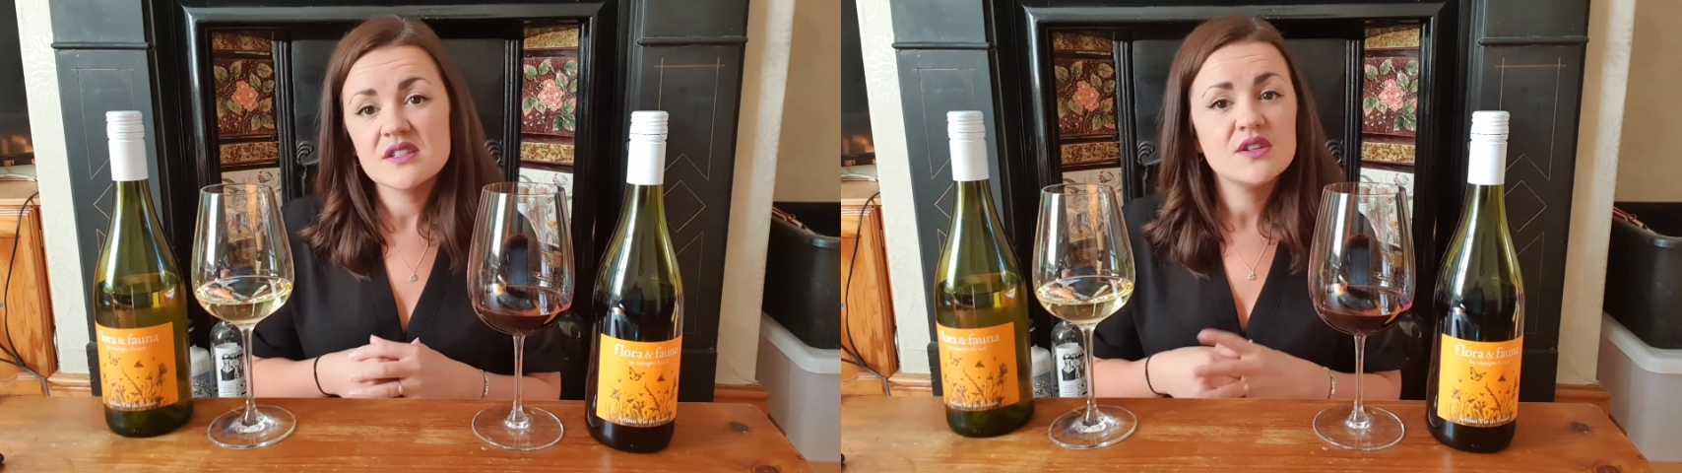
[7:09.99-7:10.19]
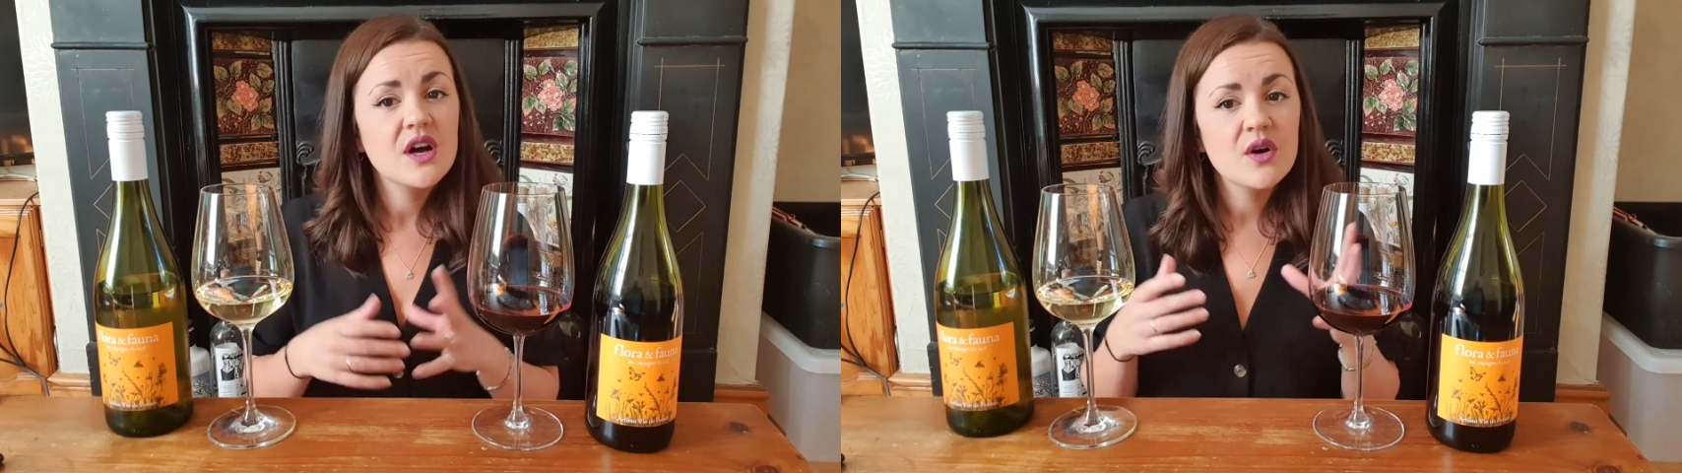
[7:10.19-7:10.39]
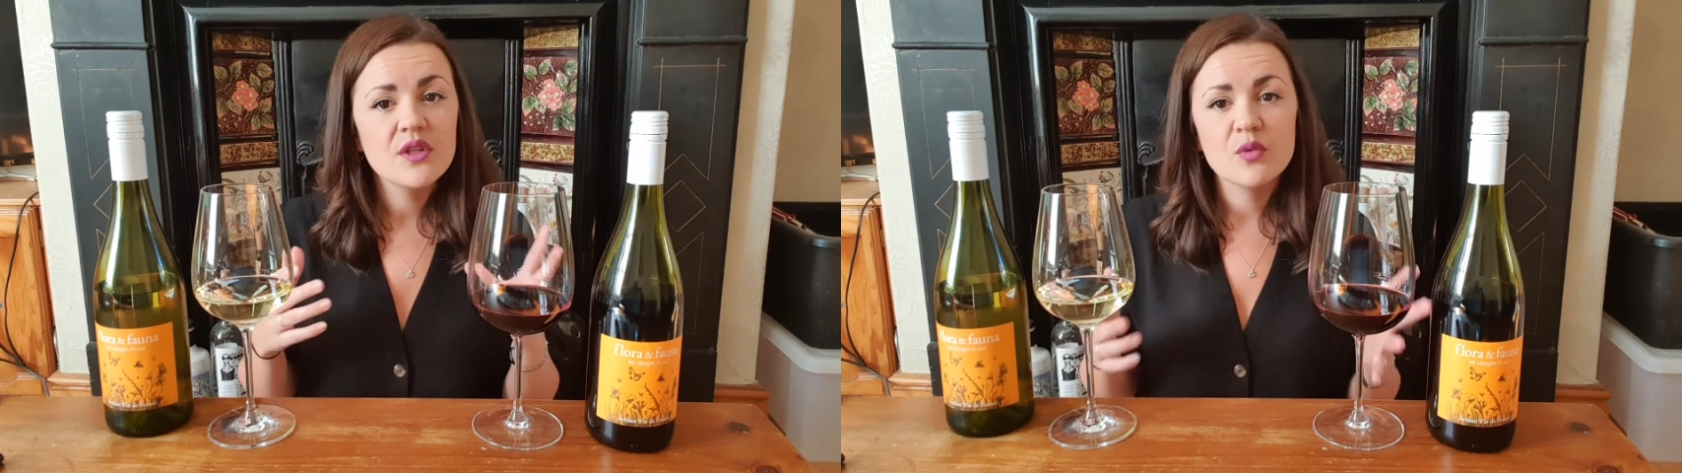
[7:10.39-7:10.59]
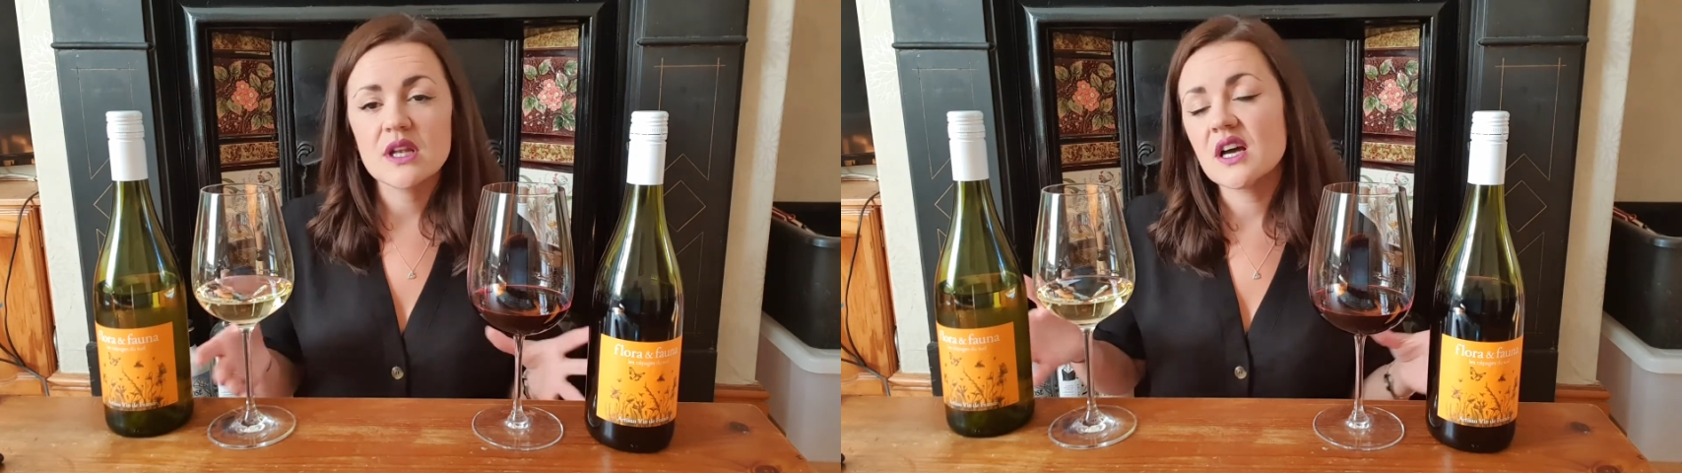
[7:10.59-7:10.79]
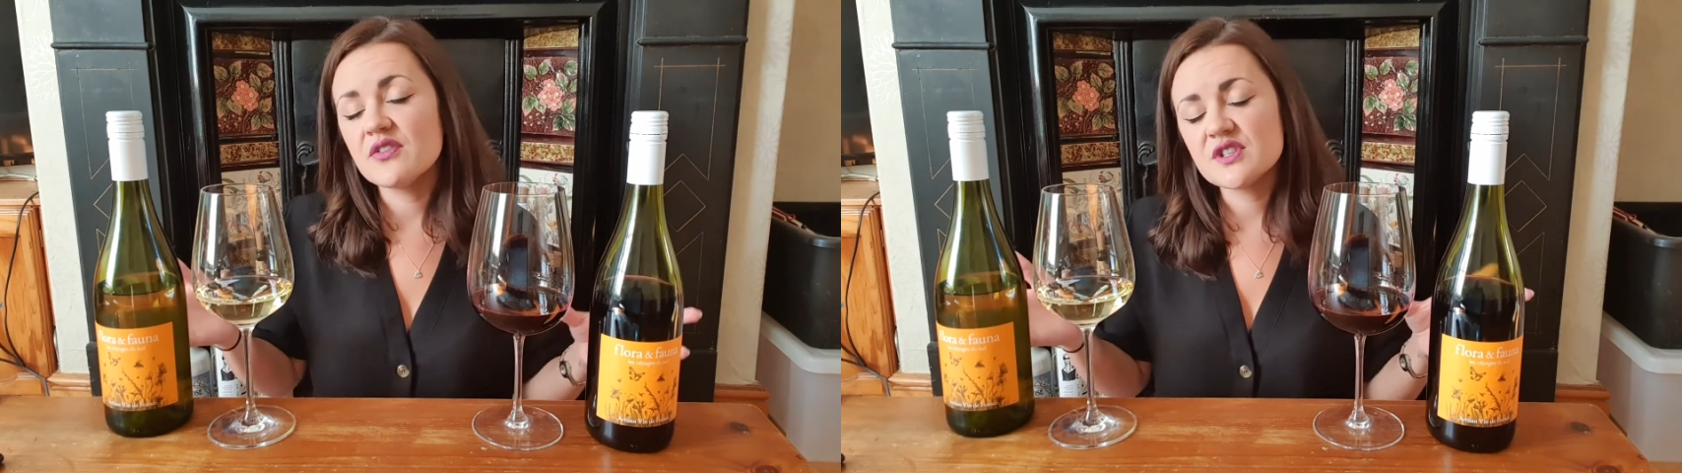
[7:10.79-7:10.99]
You know that we
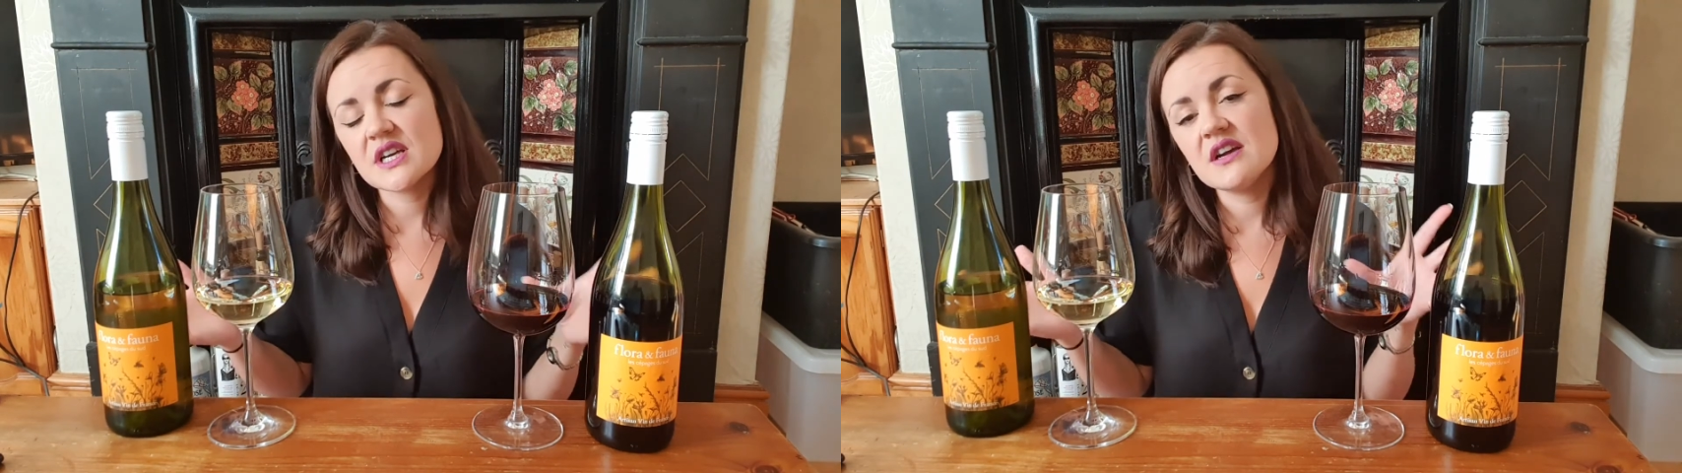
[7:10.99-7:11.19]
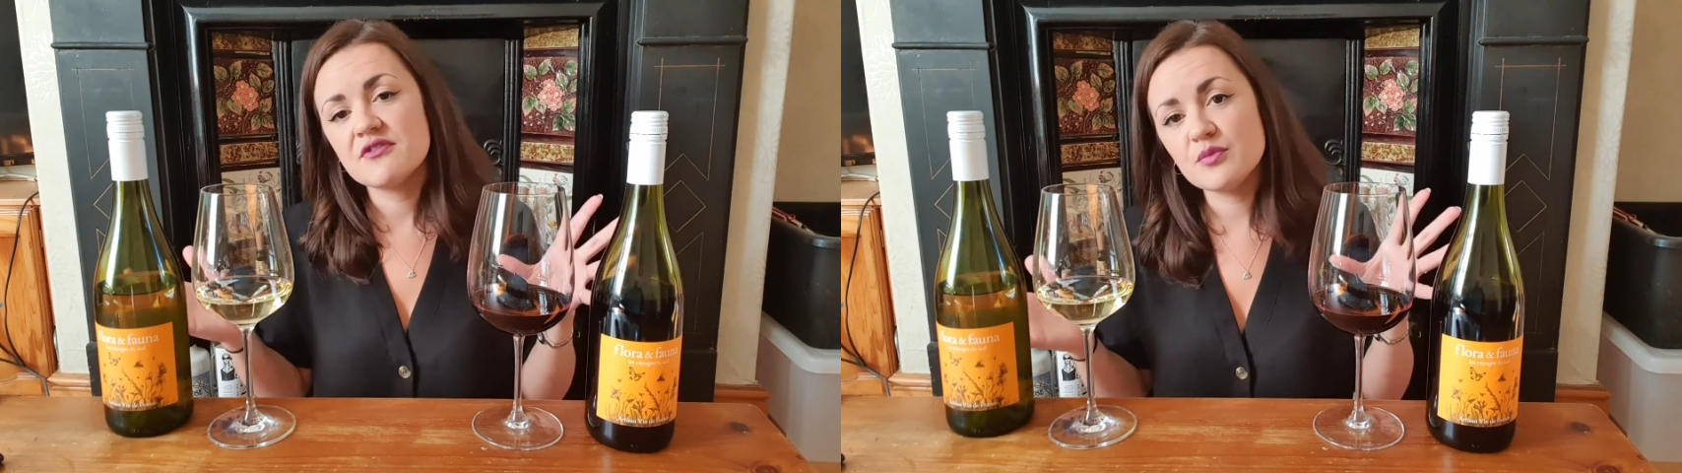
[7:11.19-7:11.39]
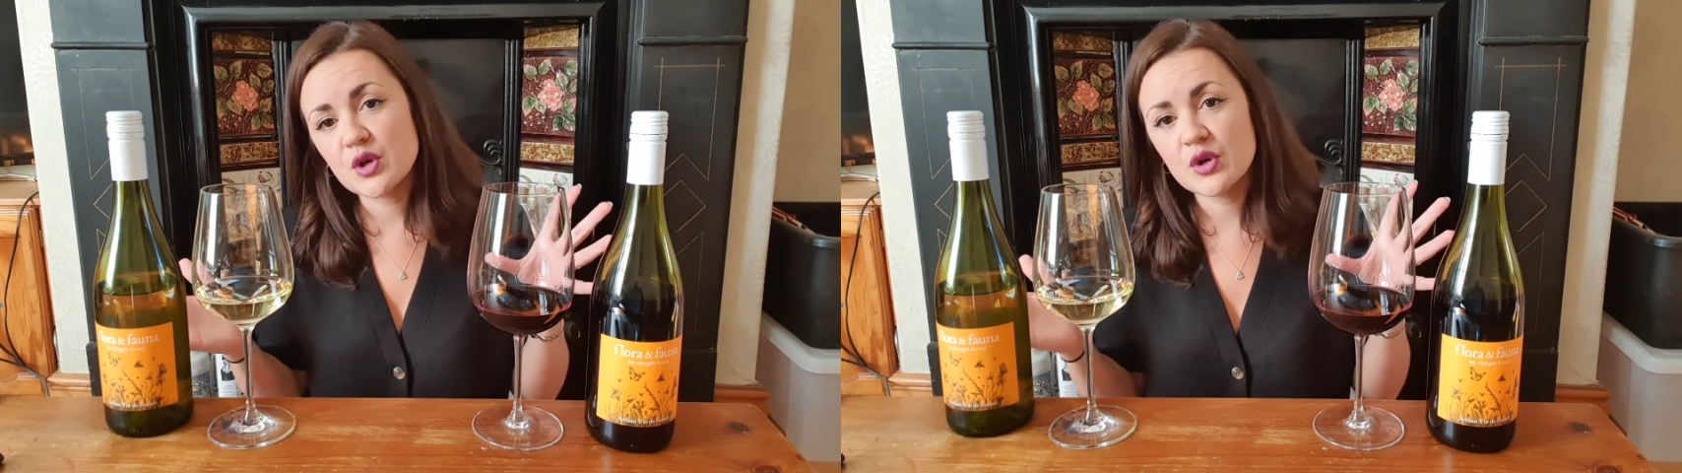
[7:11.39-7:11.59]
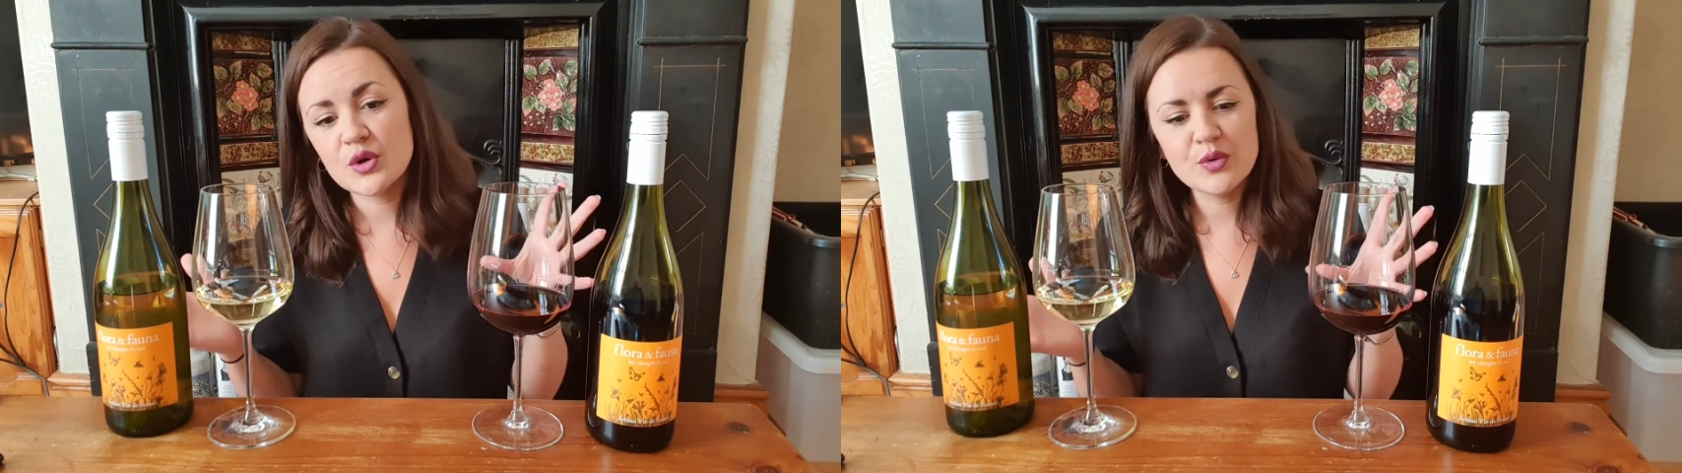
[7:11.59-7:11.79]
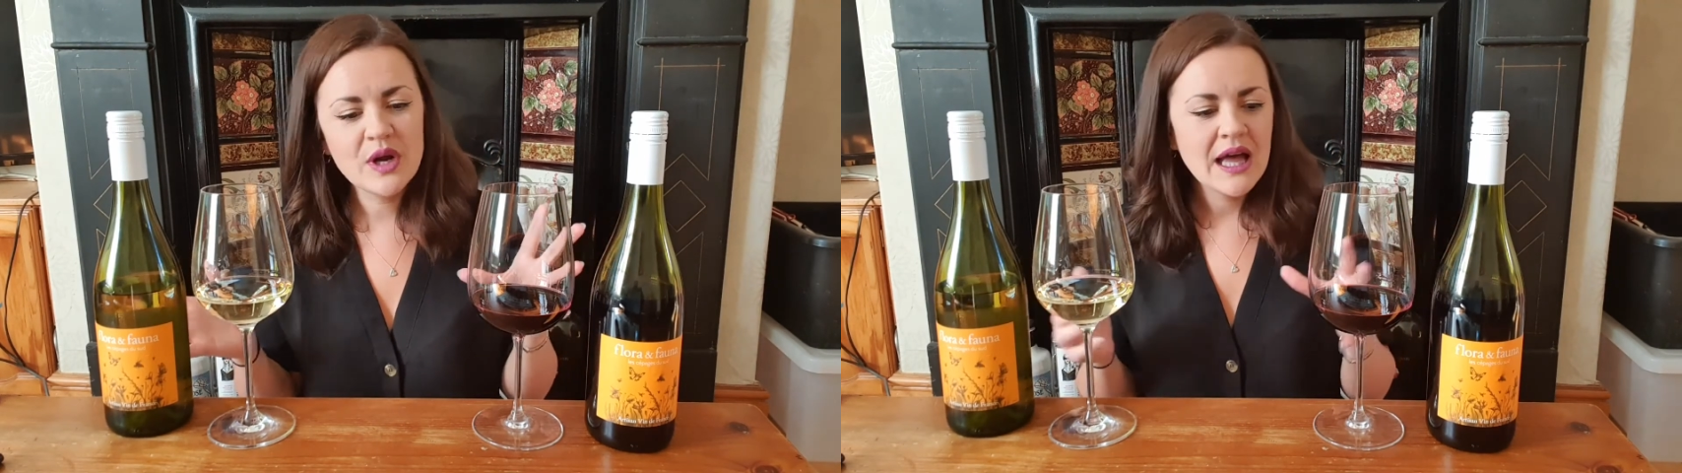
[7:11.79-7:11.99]
love to hear from
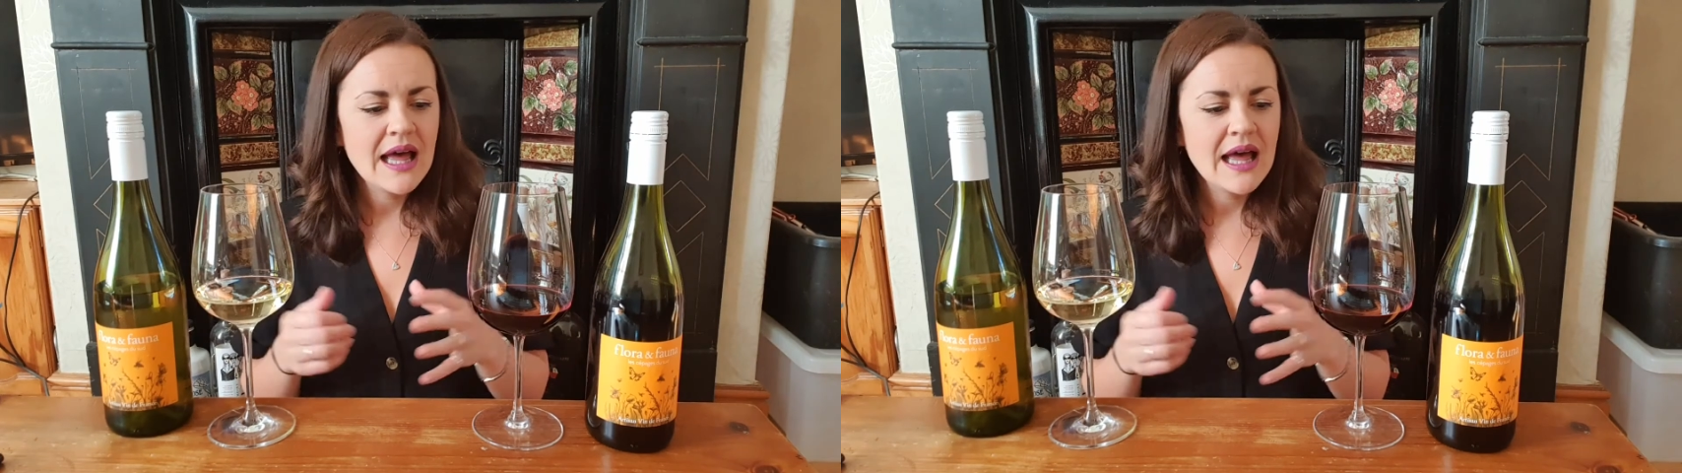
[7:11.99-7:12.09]
you.